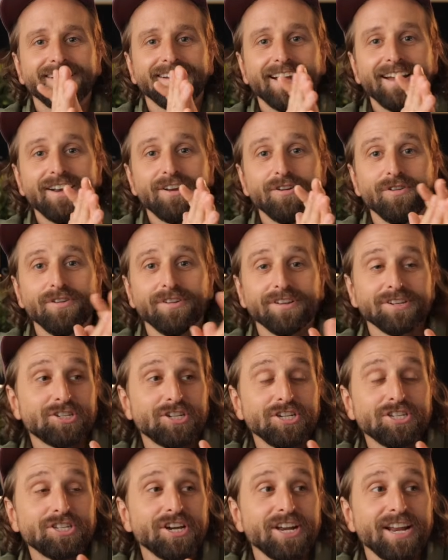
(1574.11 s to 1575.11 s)
And
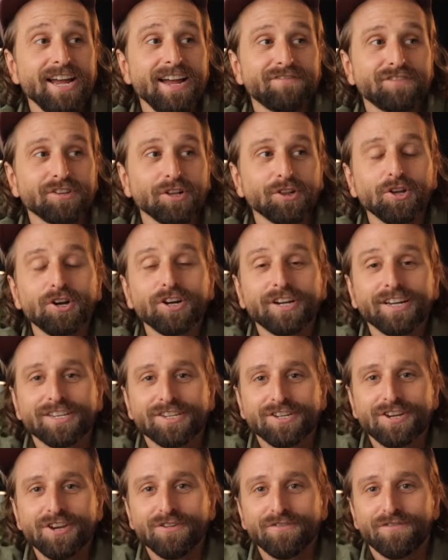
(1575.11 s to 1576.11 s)
she's going to have to look
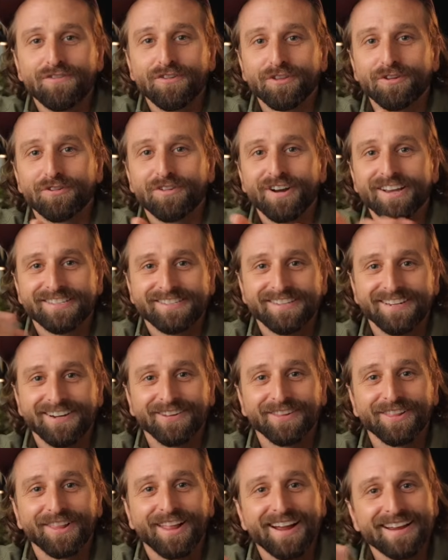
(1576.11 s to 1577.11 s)
at you for the rest of
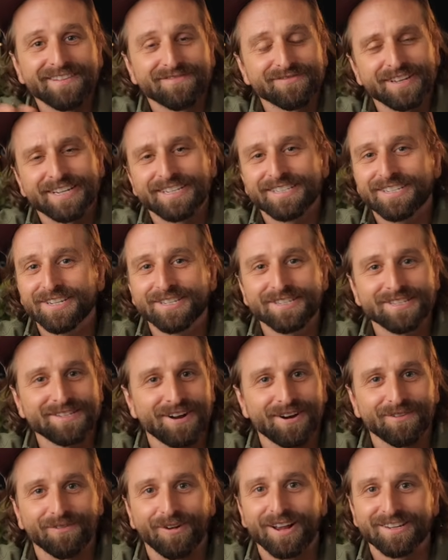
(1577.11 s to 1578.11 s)
your life. Just
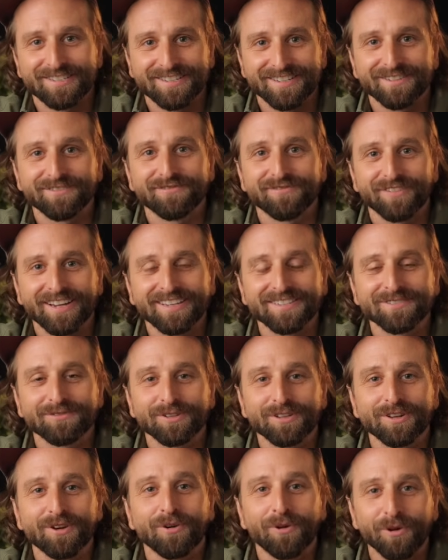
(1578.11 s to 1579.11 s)
start washing your face
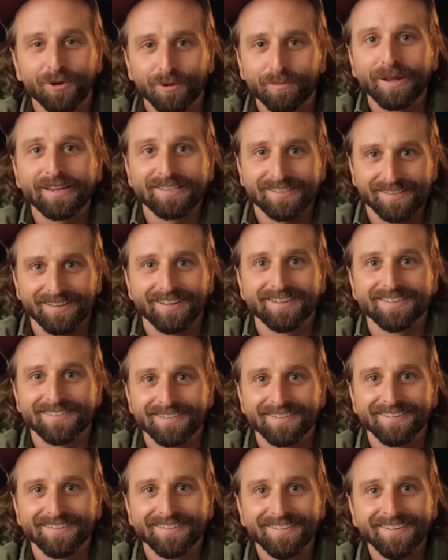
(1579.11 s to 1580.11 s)
with an oil-based
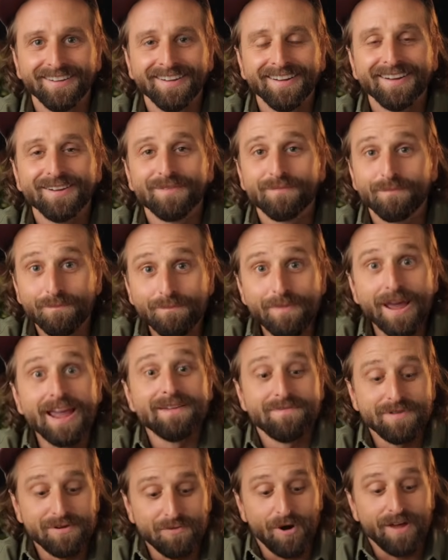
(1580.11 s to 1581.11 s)
cleanser.
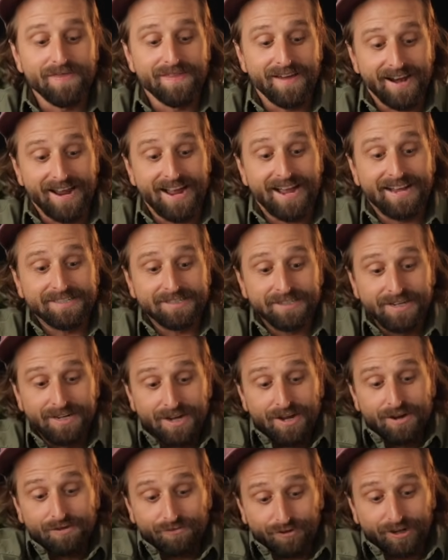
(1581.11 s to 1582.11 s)
Maybe one that has
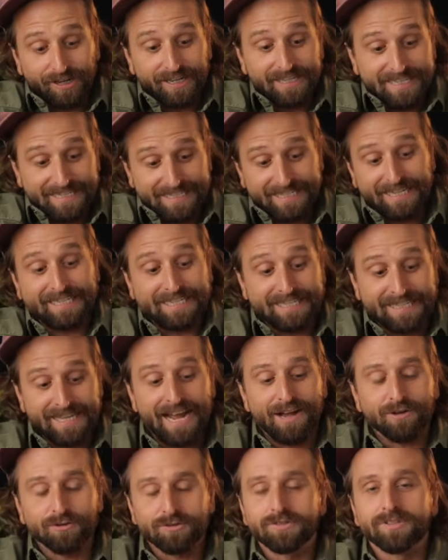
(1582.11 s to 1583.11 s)
frickin'
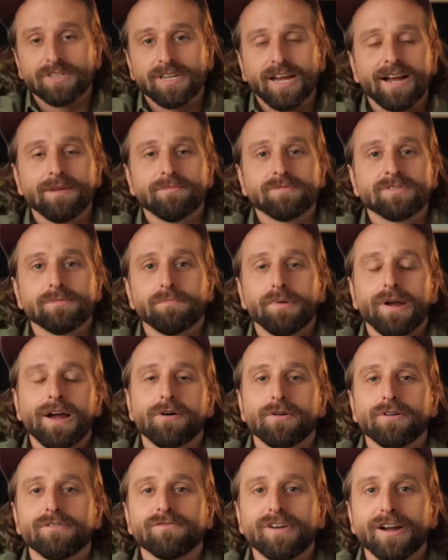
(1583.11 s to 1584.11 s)
6,000 times the
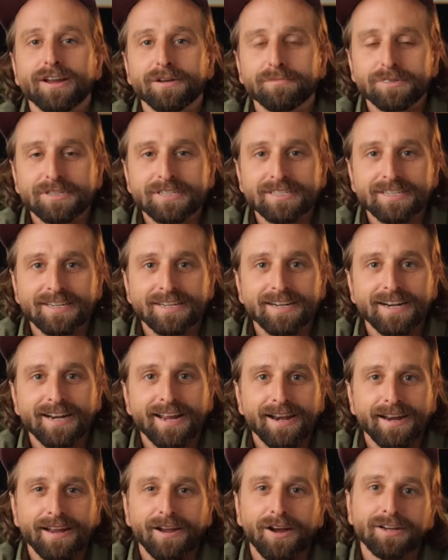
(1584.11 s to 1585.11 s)
power of vitamin C and an
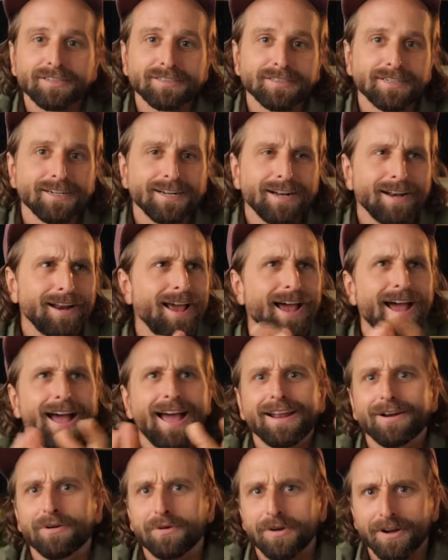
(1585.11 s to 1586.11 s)
antioxidant in it.
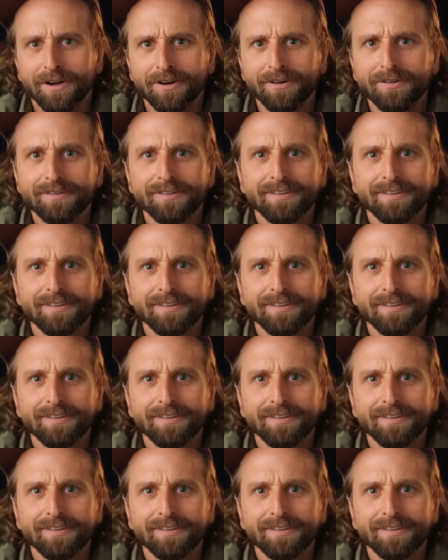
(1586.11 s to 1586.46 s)
I don't know.